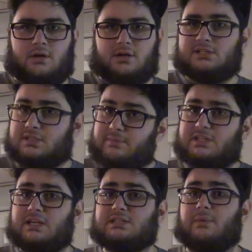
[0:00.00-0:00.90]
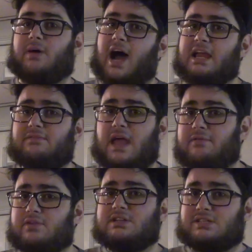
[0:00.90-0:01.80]
Because let me tell you something, I have
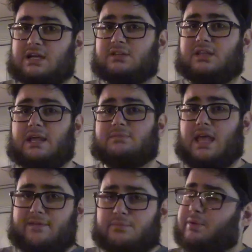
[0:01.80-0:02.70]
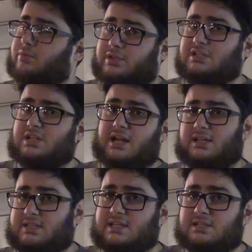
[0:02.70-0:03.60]
every Zelda game to ever be released on a
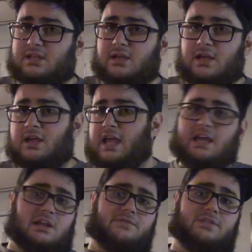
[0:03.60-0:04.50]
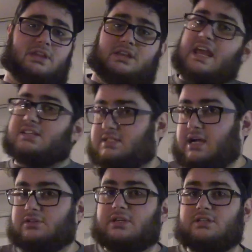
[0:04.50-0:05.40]
disc, and if the next
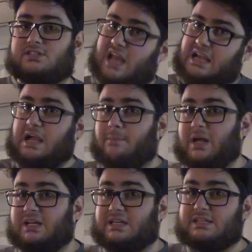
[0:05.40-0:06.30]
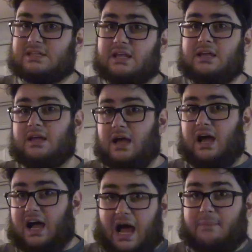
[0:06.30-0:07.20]
Zelda does not come on a disc,
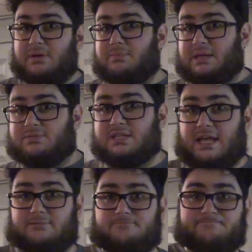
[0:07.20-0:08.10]
I'm gonna be upset.